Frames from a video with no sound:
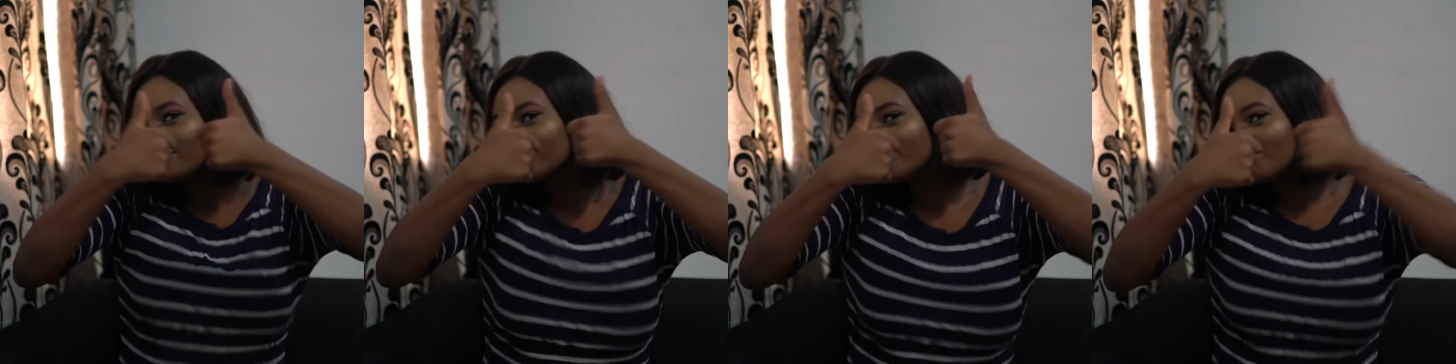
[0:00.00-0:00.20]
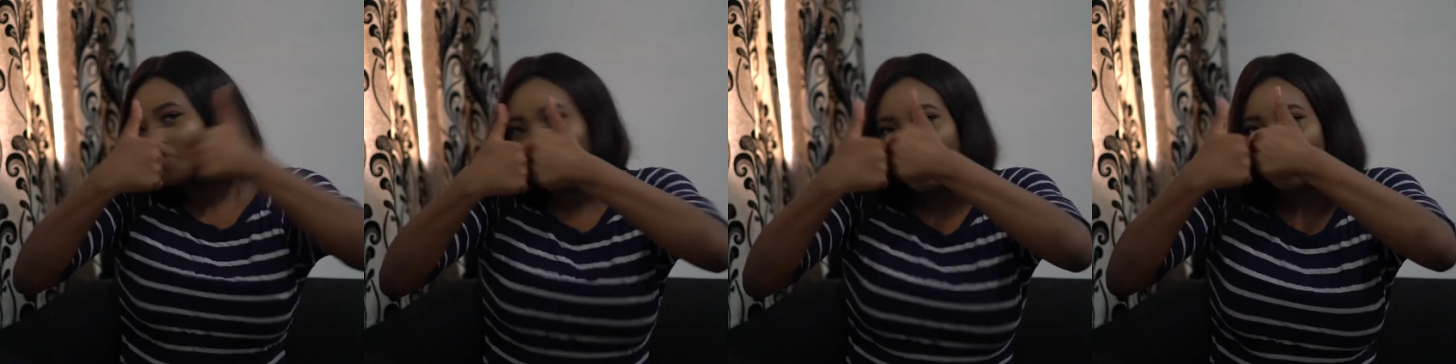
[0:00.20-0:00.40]

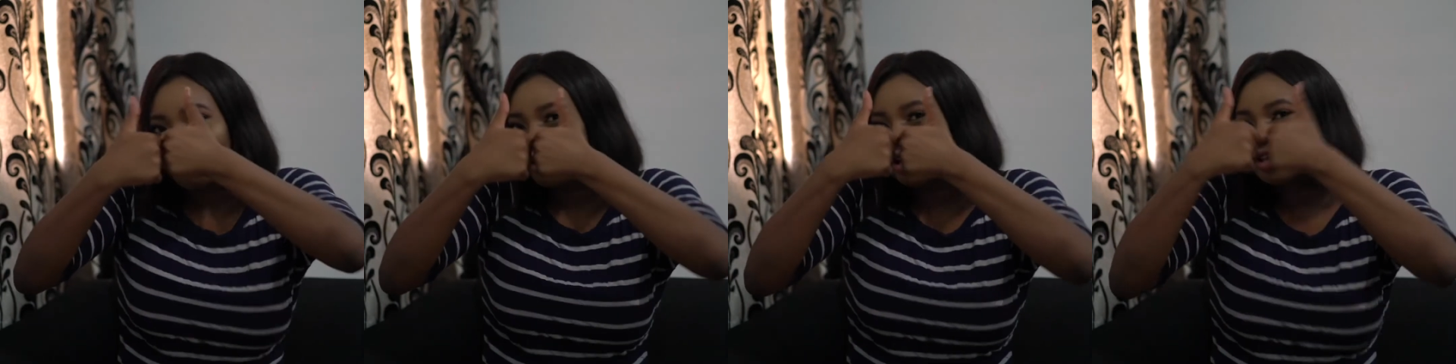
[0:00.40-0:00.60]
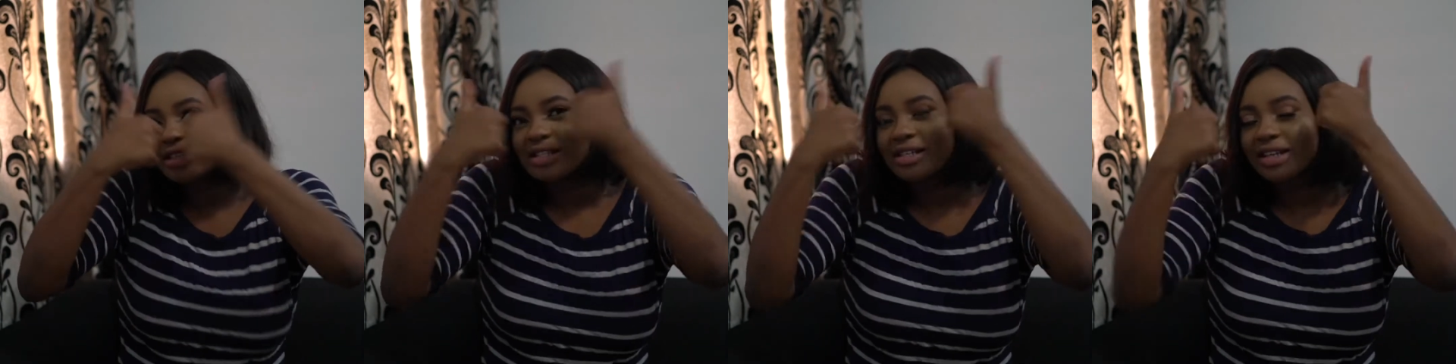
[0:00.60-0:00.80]
more
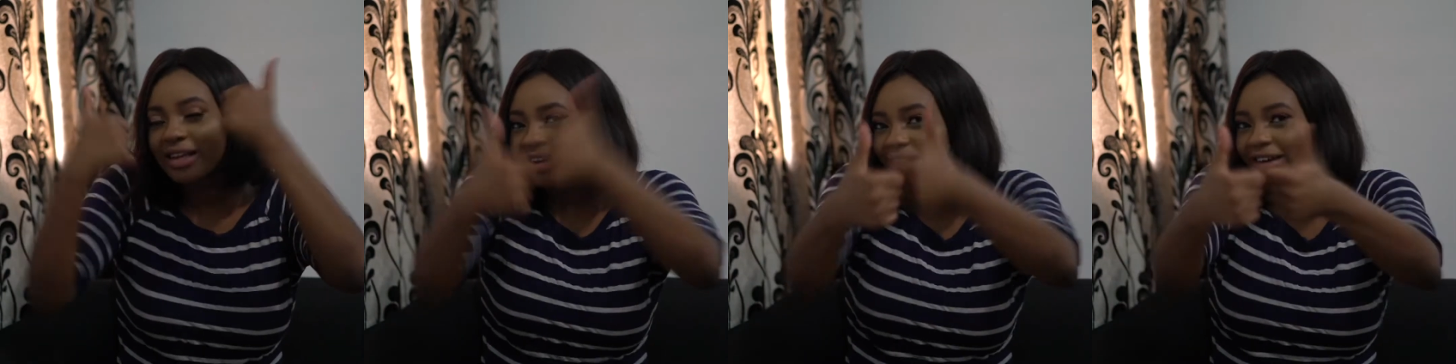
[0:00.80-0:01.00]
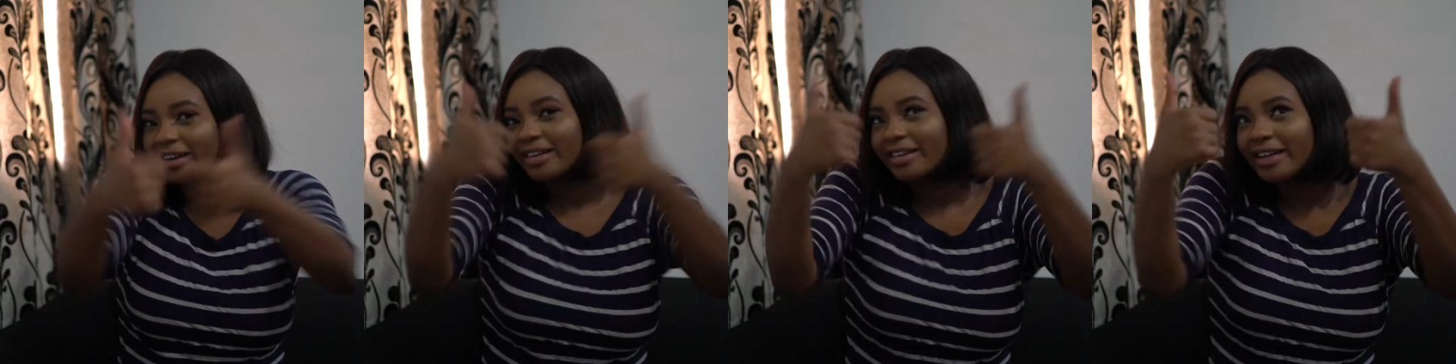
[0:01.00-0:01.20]
grease to
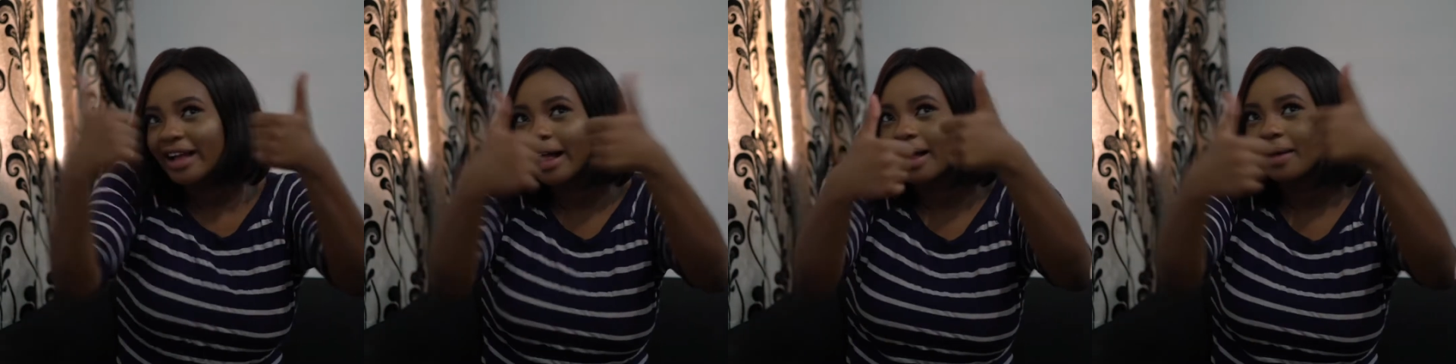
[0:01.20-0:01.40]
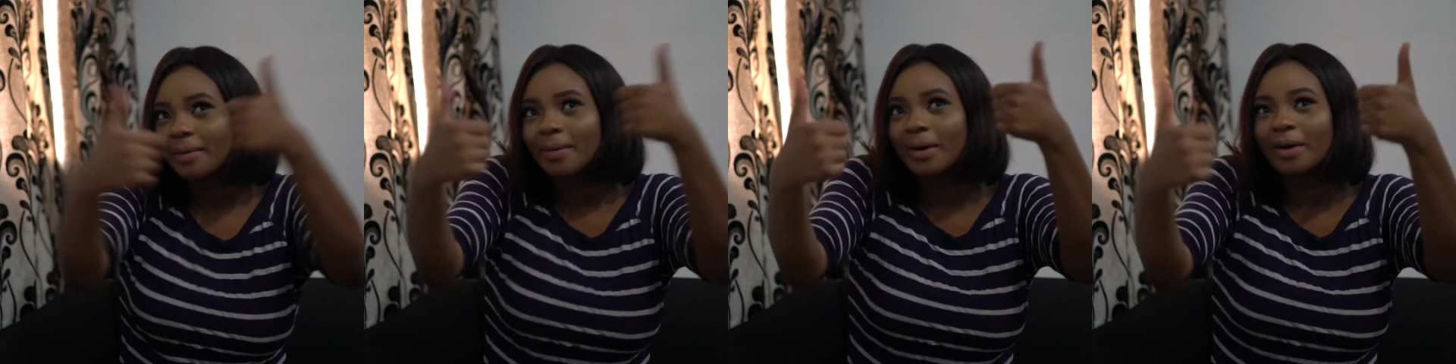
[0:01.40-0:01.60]
your
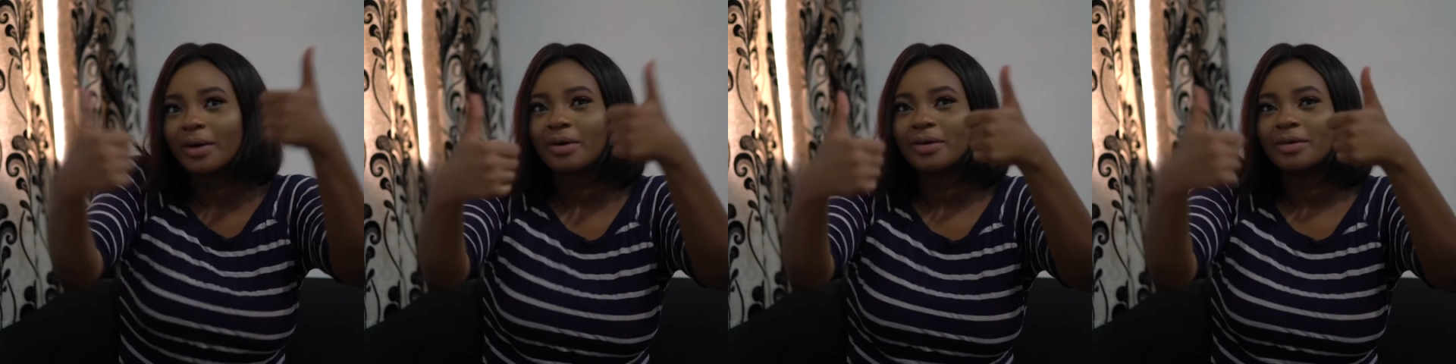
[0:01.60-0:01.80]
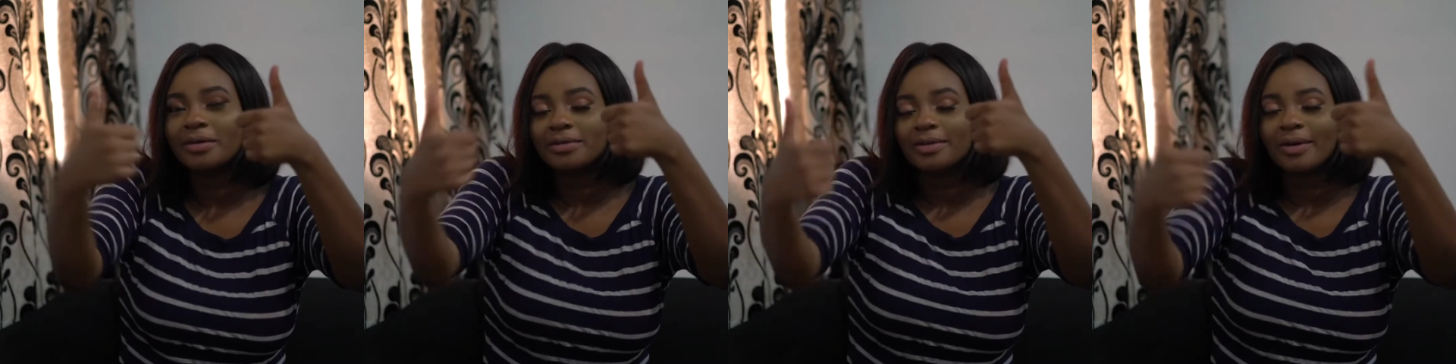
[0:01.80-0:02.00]
elbow.